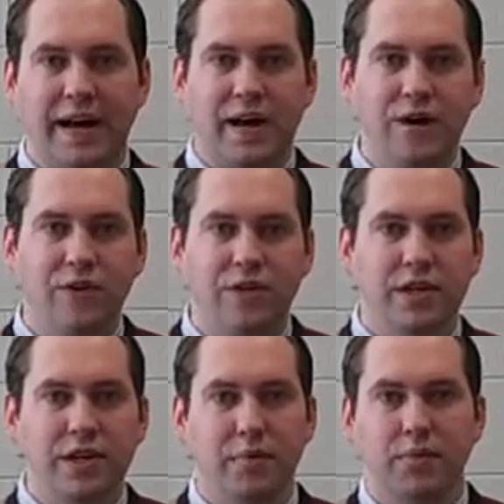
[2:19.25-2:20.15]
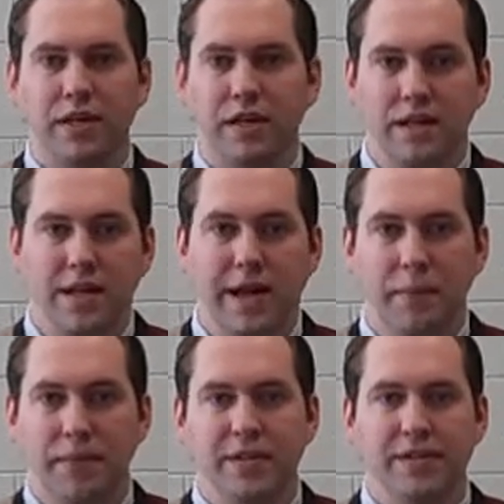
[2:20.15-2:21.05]
all the company
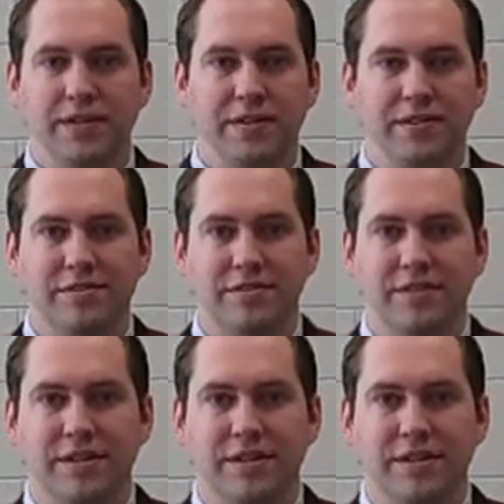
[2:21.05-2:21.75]
liabilities,